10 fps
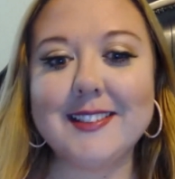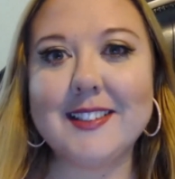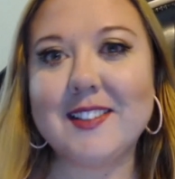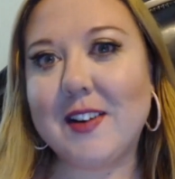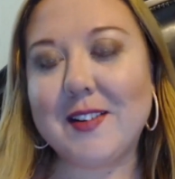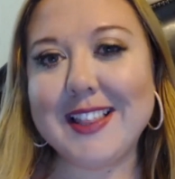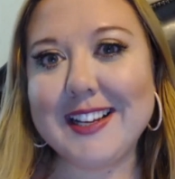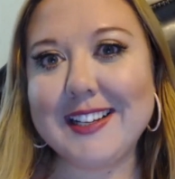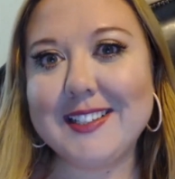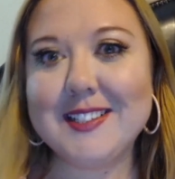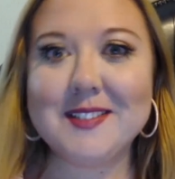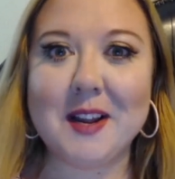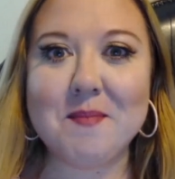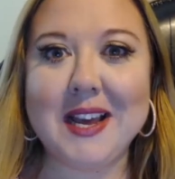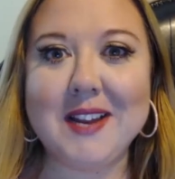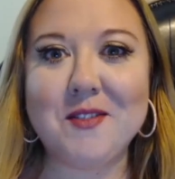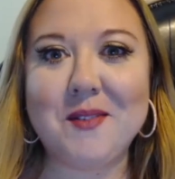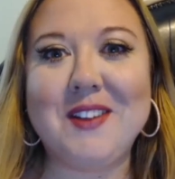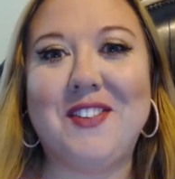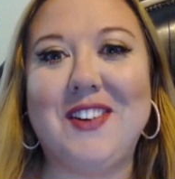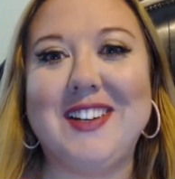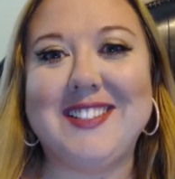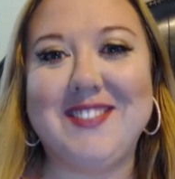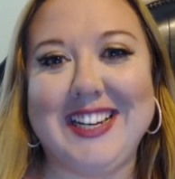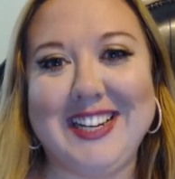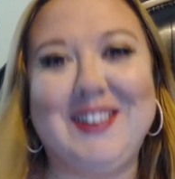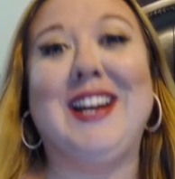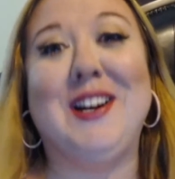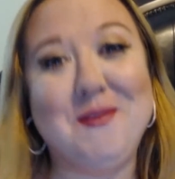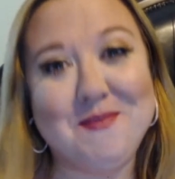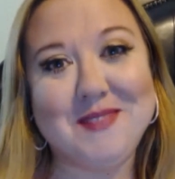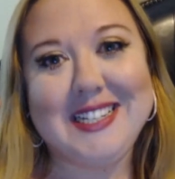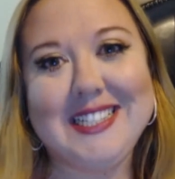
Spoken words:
What do we think? Not bad for my first video, I hope.